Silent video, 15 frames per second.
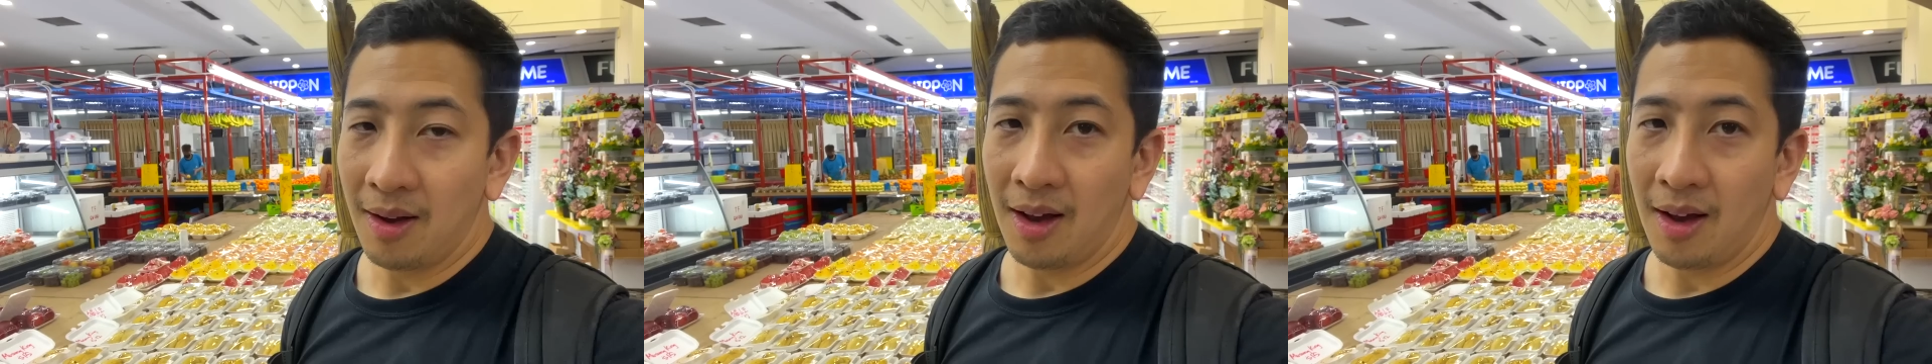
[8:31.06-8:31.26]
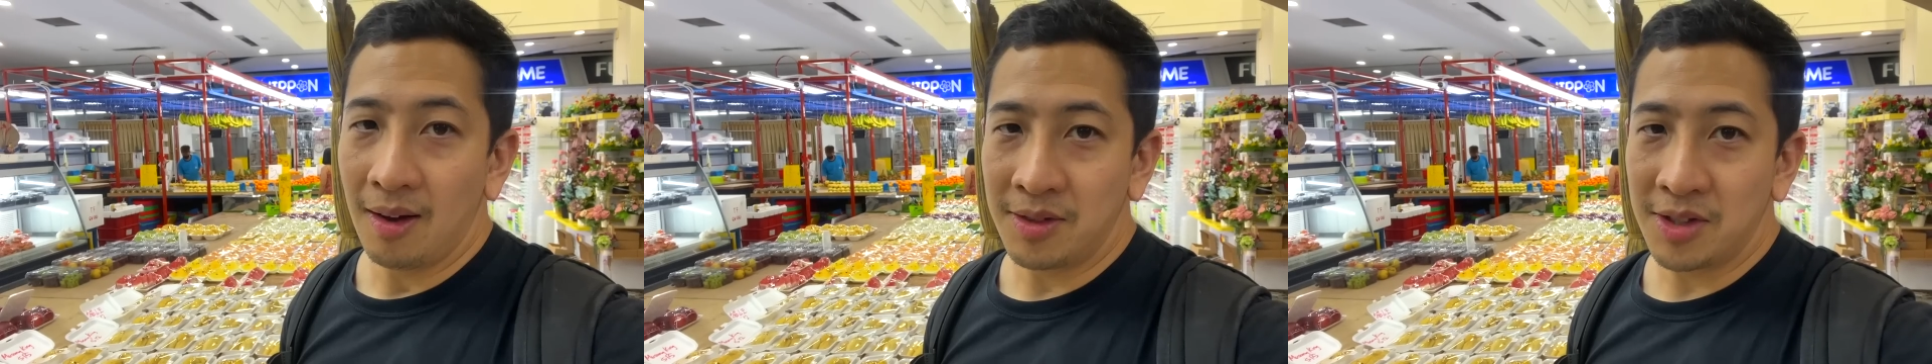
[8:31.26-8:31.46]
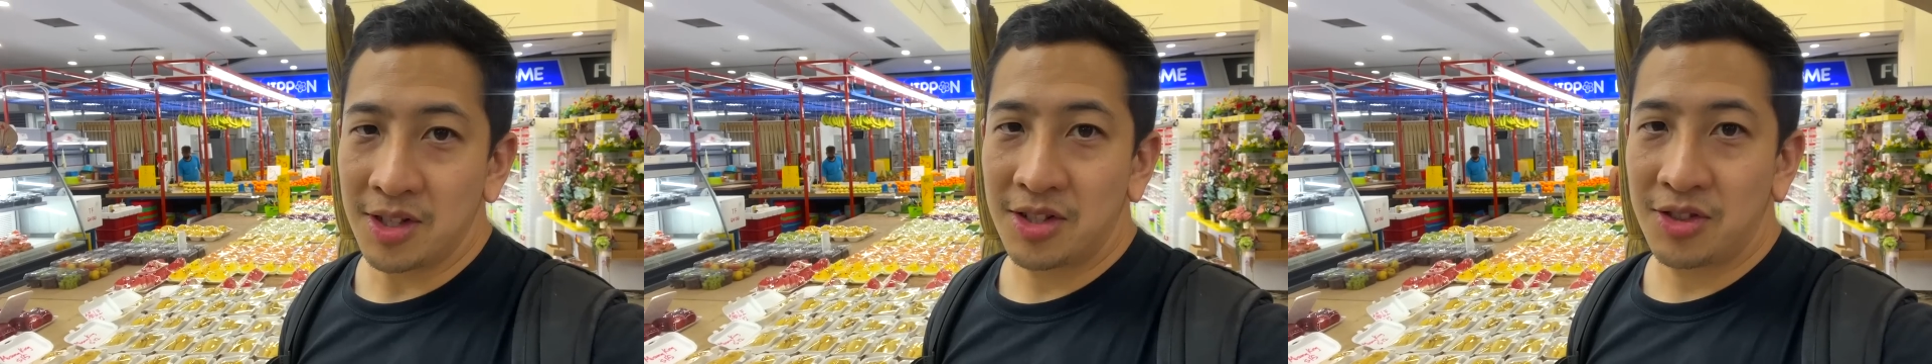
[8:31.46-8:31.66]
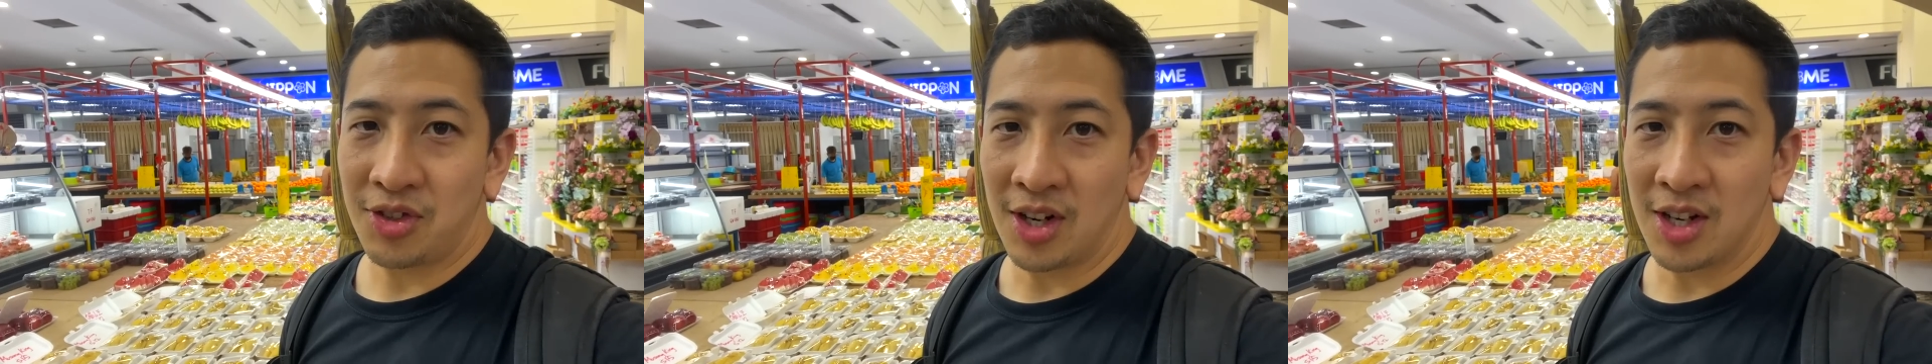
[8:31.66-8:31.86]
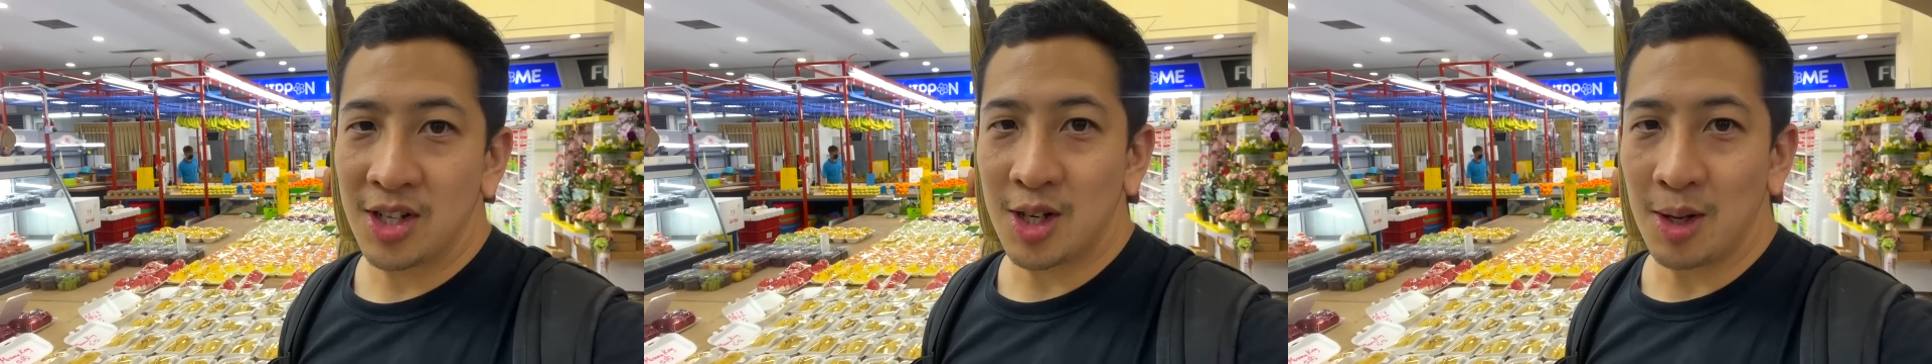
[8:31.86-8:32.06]
I'm just trying
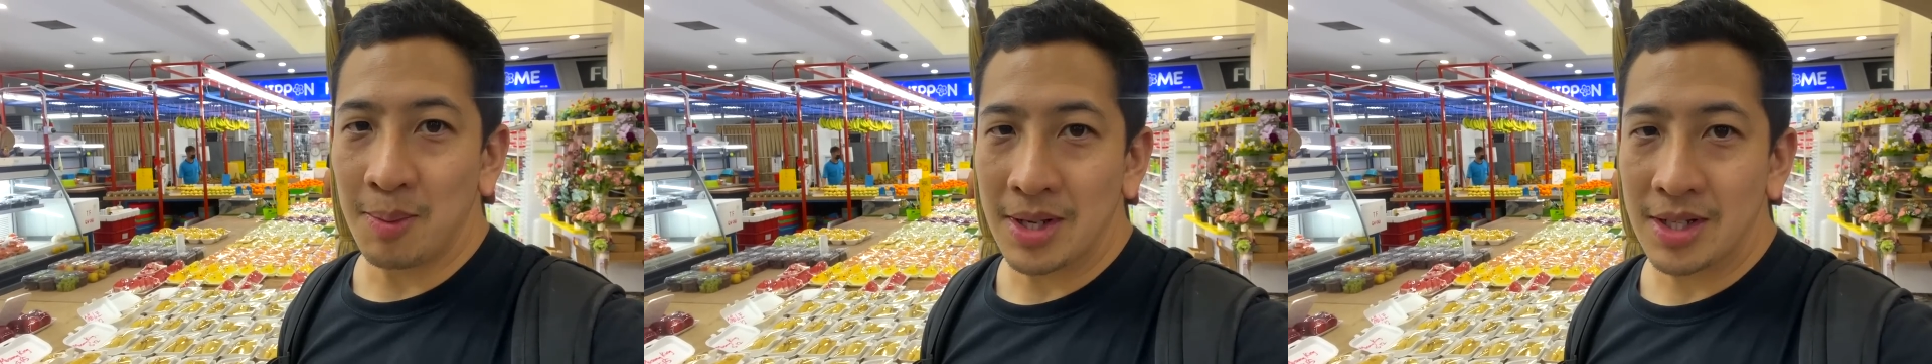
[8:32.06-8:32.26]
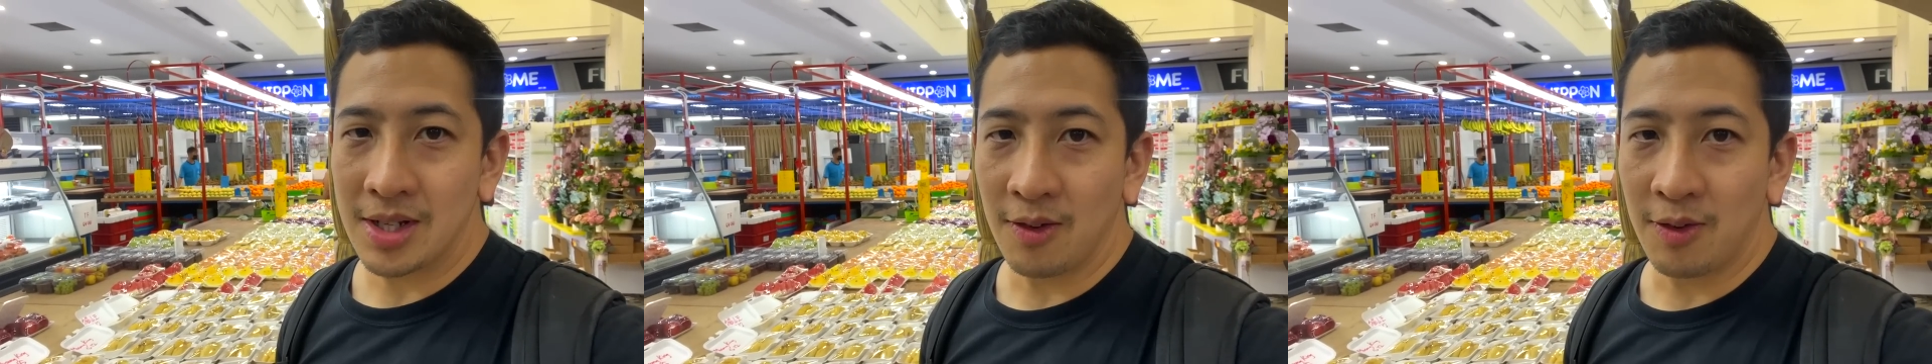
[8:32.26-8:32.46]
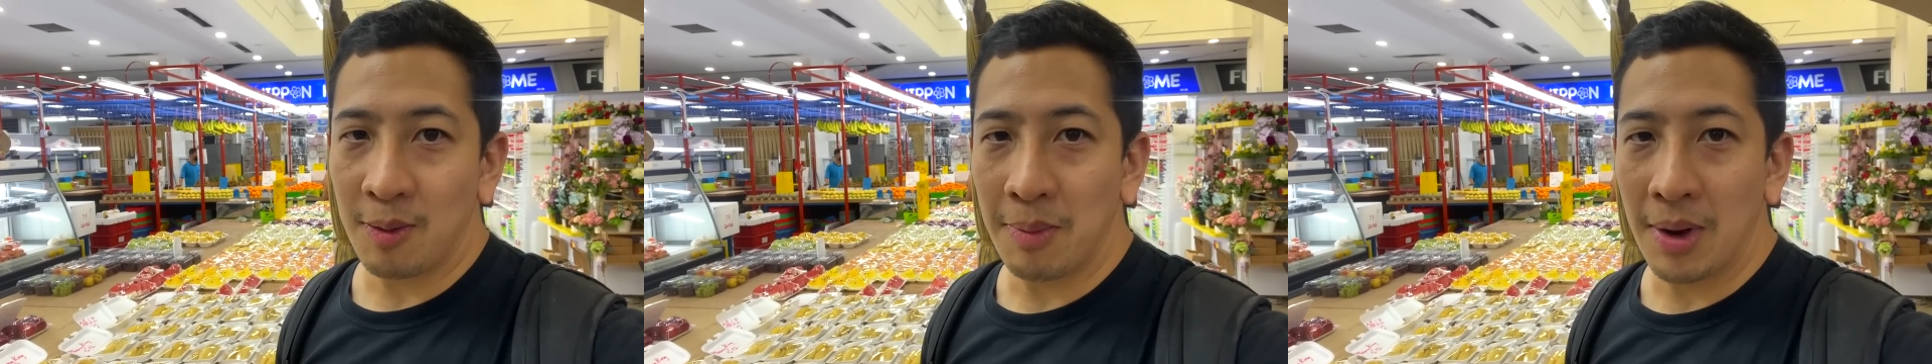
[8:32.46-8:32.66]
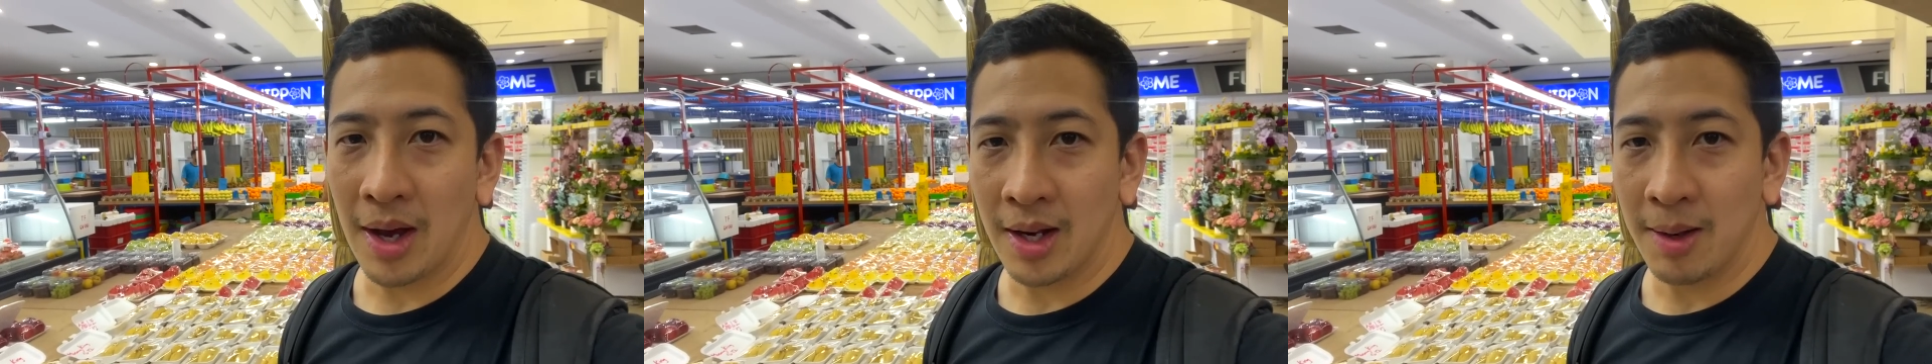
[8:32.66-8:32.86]
to stop myself from buying